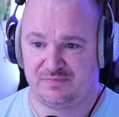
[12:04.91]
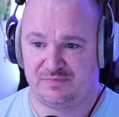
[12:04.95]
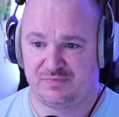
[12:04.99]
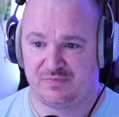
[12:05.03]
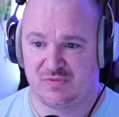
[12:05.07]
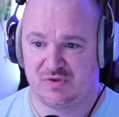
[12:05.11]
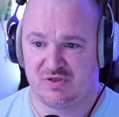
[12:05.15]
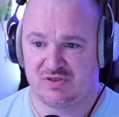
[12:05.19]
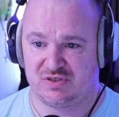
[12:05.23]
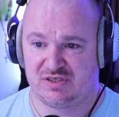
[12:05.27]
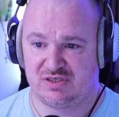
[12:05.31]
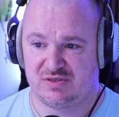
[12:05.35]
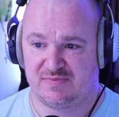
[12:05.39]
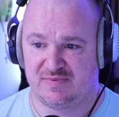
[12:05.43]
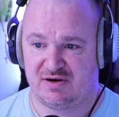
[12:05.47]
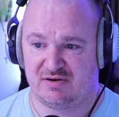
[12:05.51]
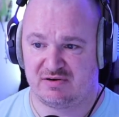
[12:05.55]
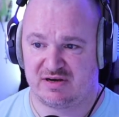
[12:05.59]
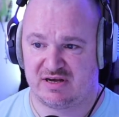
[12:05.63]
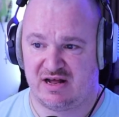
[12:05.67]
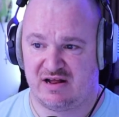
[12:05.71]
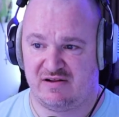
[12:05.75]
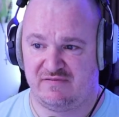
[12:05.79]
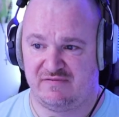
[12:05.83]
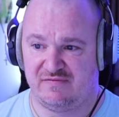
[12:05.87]
This is about
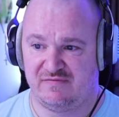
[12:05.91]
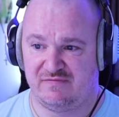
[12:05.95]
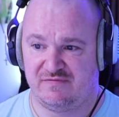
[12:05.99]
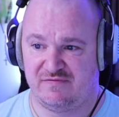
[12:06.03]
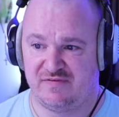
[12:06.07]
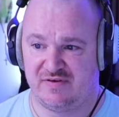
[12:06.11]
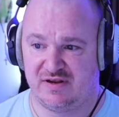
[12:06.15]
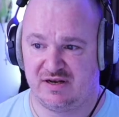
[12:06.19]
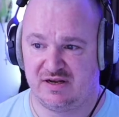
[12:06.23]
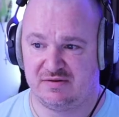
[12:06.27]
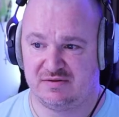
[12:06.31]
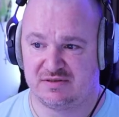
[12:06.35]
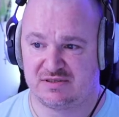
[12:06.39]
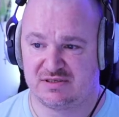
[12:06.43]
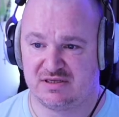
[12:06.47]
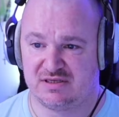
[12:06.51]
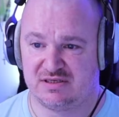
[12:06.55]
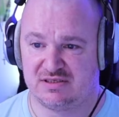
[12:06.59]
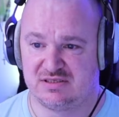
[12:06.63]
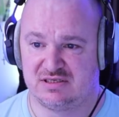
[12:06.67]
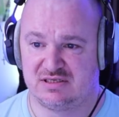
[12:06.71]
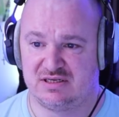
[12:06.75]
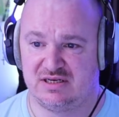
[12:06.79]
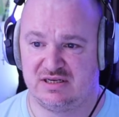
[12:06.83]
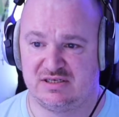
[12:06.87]
Calvin Phillips. So
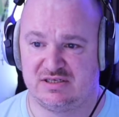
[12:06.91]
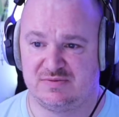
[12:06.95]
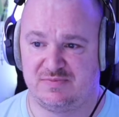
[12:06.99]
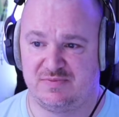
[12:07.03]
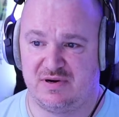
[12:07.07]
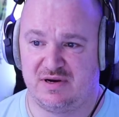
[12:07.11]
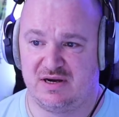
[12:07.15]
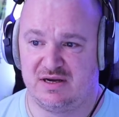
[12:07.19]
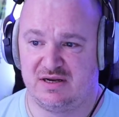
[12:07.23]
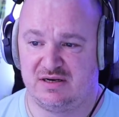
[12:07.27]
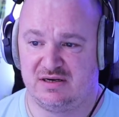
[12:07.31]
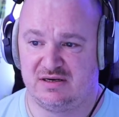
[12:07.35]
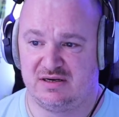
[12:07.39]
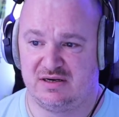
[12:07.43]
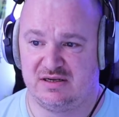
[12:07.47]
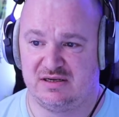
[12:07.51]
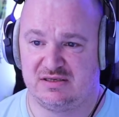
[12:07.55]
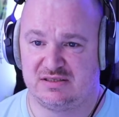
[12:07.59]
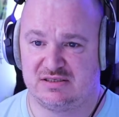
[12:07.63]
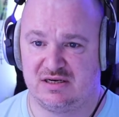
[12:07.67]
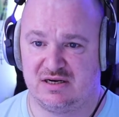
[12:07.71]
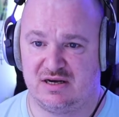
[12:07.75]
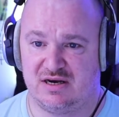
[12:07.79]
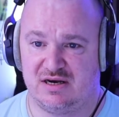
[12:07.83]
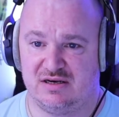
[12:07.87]
this is Leeds
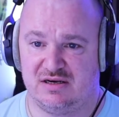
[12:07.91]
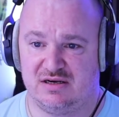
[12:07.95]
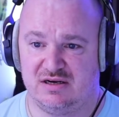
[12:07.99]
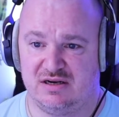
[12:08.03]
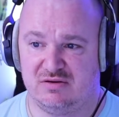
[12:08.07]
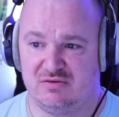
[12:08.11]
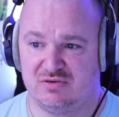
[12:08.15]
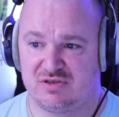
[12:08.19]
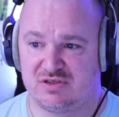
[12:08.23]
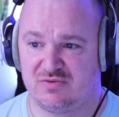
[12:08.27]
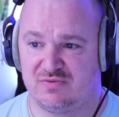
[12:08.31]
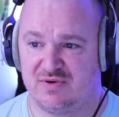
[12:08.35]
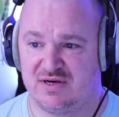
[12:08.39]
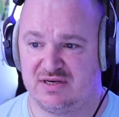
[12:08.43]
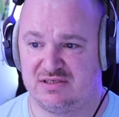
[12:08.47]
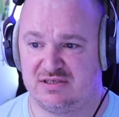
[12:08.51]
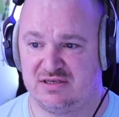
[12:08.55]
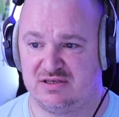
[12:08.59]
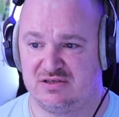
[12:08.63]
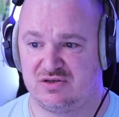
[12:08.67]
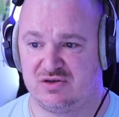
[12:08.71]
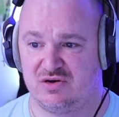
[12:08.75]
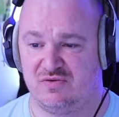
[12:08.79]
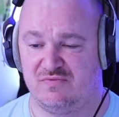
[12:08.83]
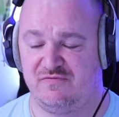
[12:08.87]
United News. So where's
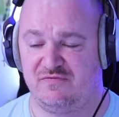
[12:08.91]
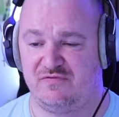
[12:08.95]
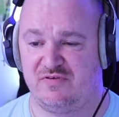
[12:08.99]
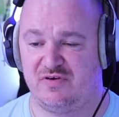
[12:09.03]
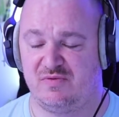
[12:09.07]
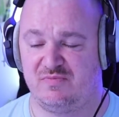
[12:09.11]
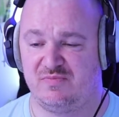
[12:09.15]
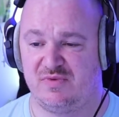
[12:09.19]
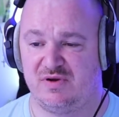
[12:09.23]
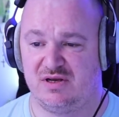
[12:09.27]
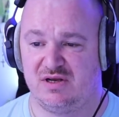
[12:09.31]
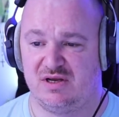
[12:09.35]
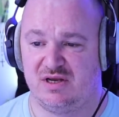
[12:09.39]
this come from?